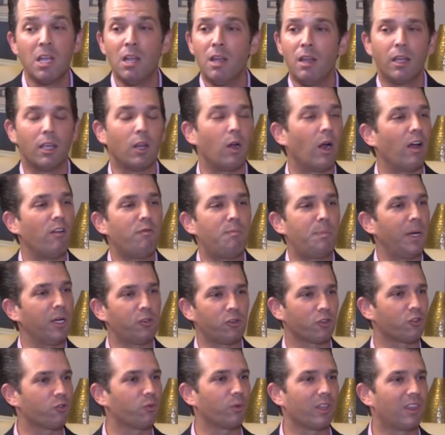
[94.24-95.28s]
You know, I have
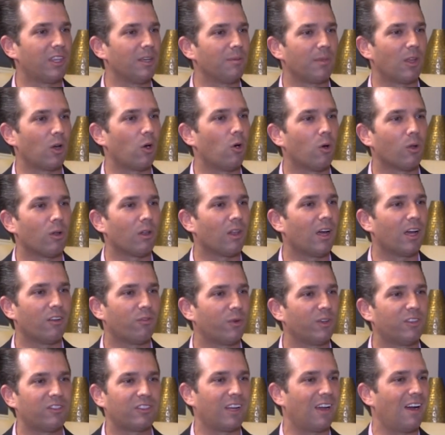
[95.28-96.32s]
pictures with them the whole life. We
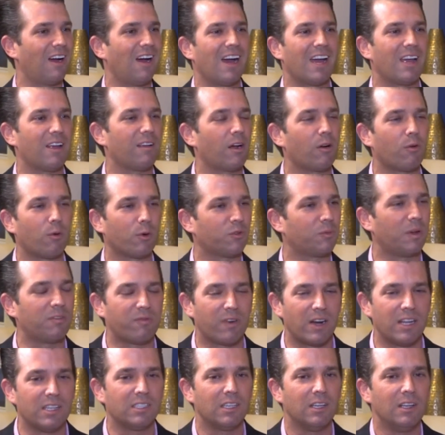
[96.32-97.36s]
say hi. I've always been
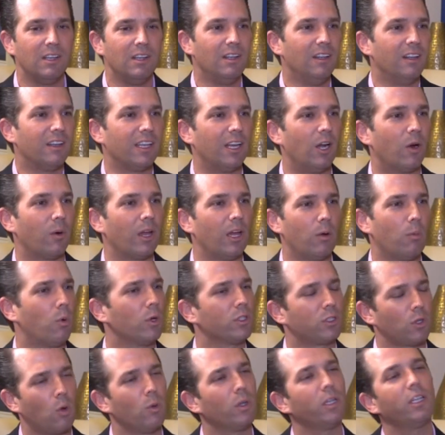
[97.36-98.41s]
friends. You know, it was
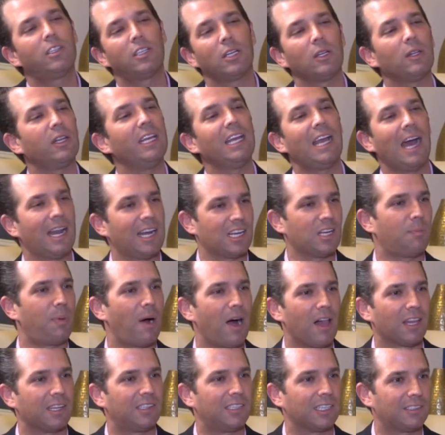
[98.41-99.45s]
only till he got into
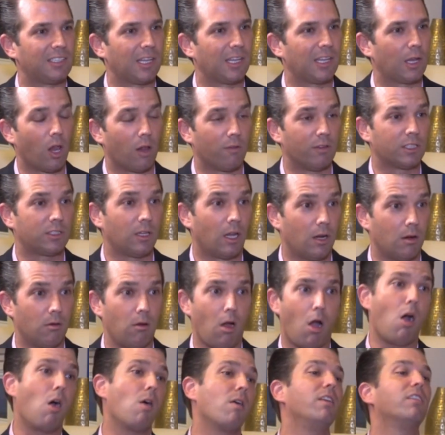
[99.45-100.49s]
politics that all of a sudden,
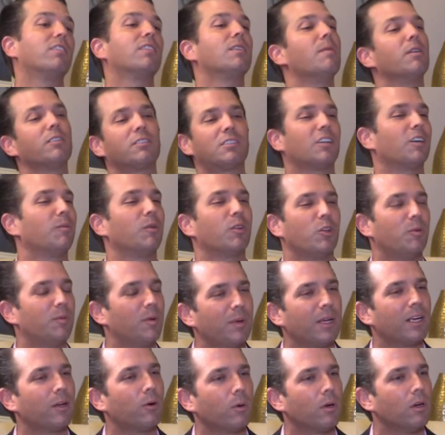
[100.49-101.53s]
oh, he's the most terrible human
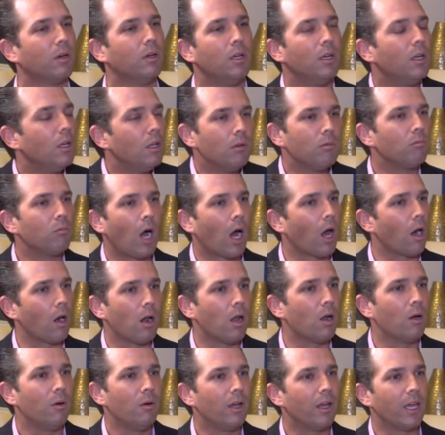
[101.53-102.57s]
being. I don't
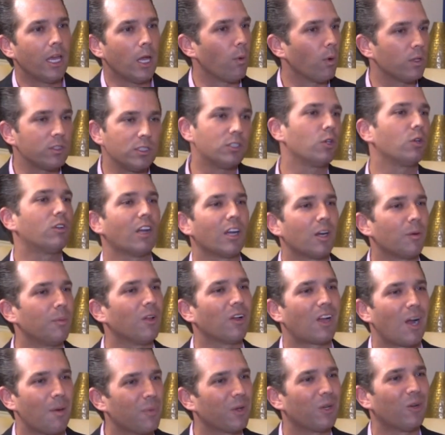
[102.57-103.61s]
know. He wasn't so terrible a
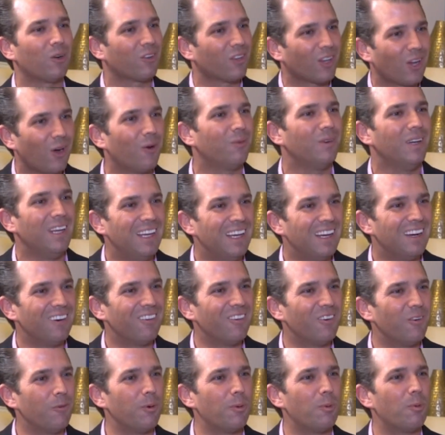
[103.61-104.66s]
couple years ago
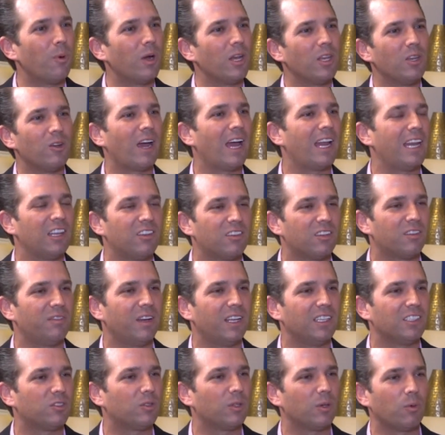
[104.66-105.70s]
when you're at his
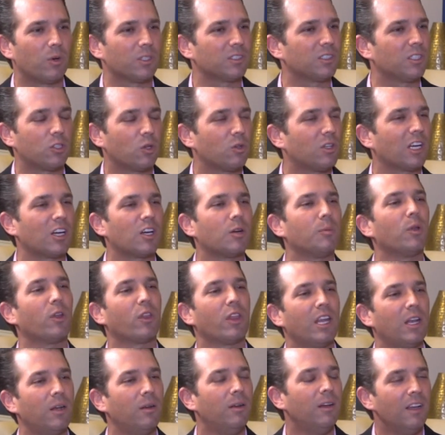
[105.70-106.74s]
events. He wasn't so terrible
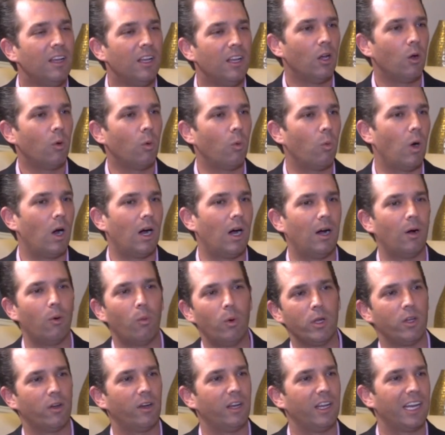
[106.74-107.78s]
then uh, when
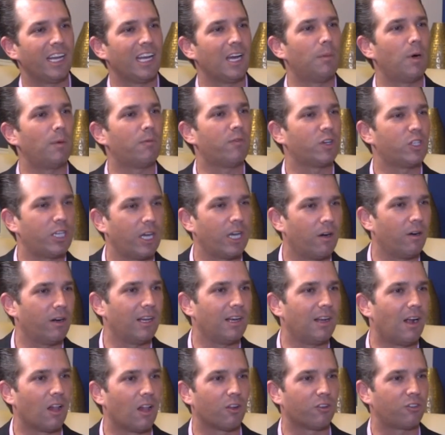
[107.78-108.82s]
you're hitting him up for charity
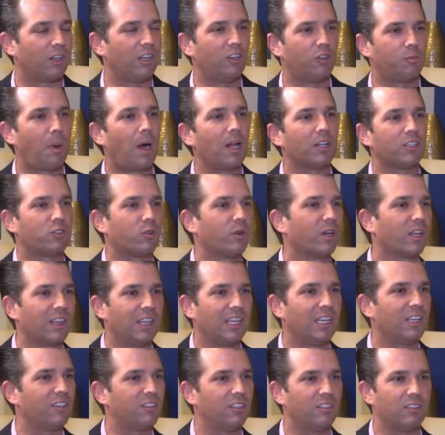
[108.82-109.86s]
dollars and he's sponsoring
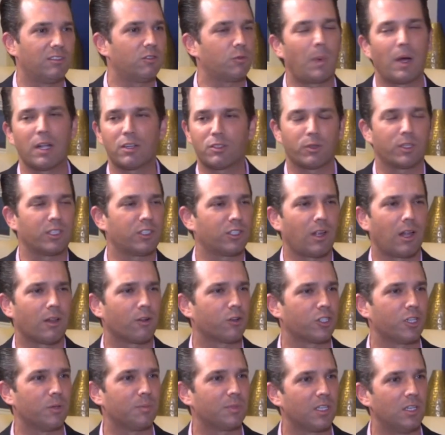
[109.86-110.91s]
things and sponsoring
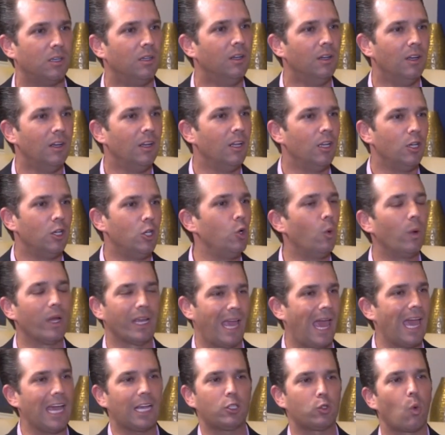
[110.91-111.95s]
scholarships and doing
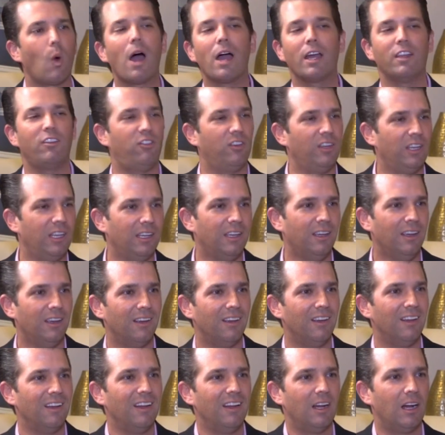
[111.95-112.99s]
X, Y, Z
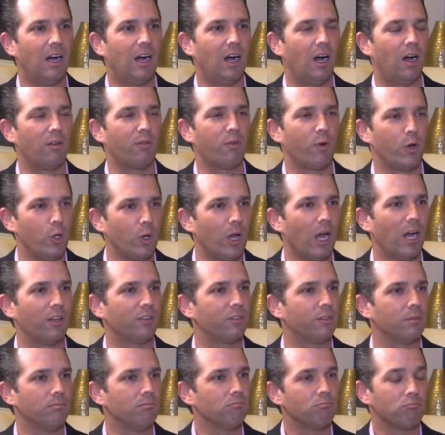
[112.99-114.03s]
uh, for you guys.
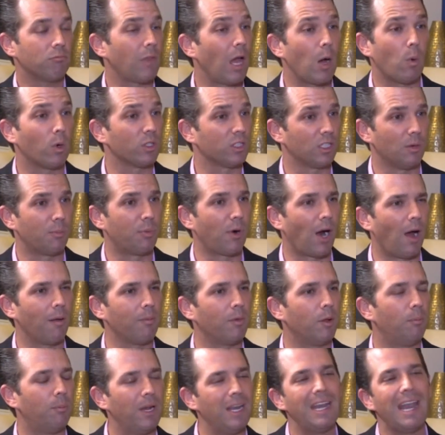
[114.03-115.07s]
That wasn't a
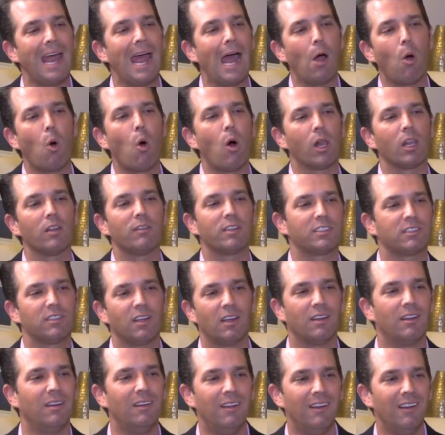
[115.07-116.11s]
problem. But now all of a
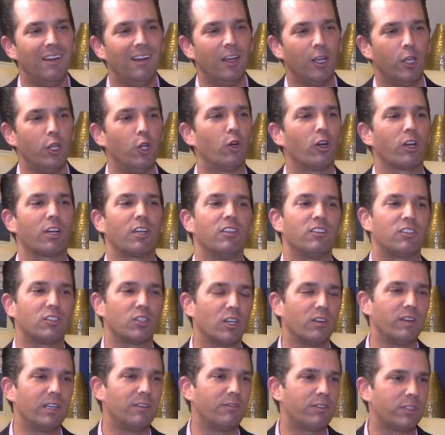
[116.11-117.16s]
sudden, you're a
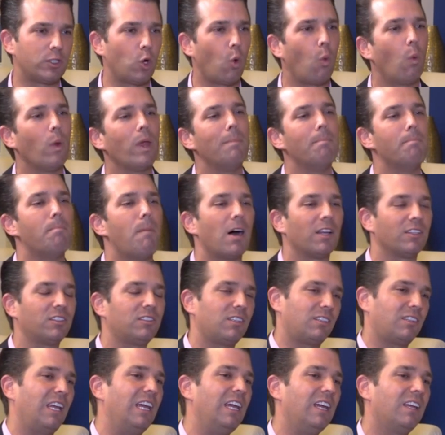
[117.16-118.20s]
conservative, so we must
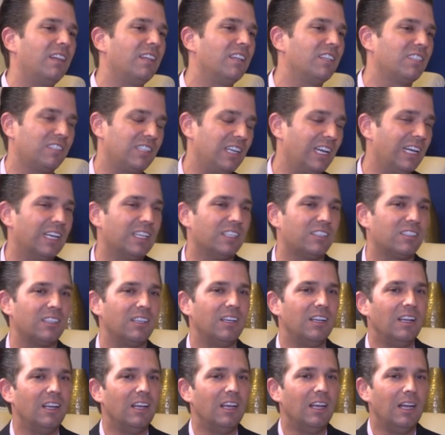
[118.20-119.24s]
take this stance.
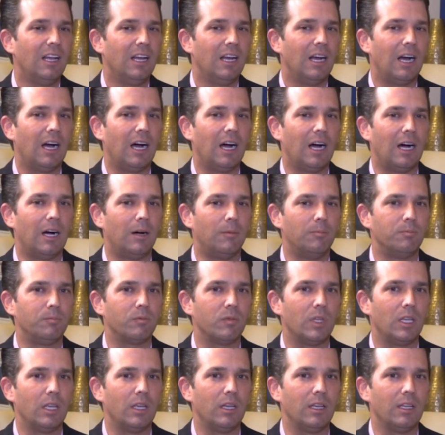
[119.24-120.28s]
Um,
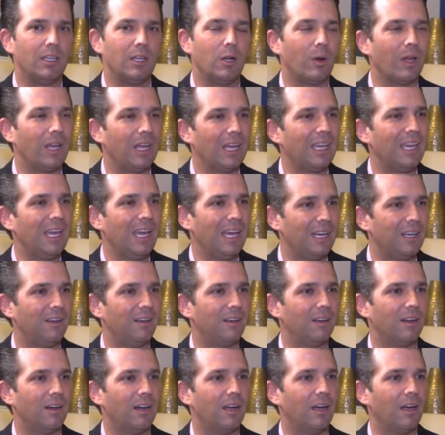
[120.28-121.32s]
eh, you know, again,
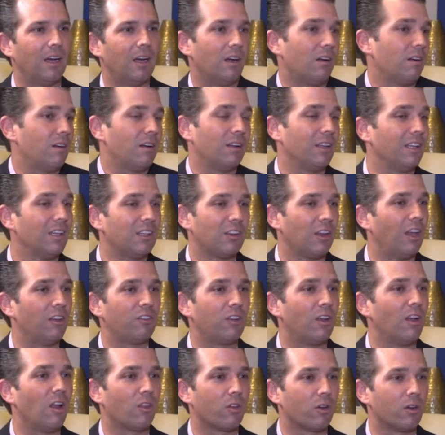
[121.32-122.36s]
it's,
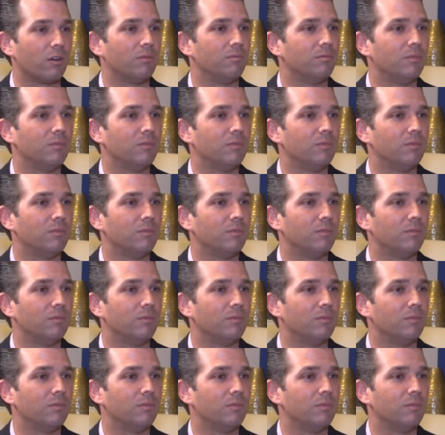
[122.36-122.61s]
another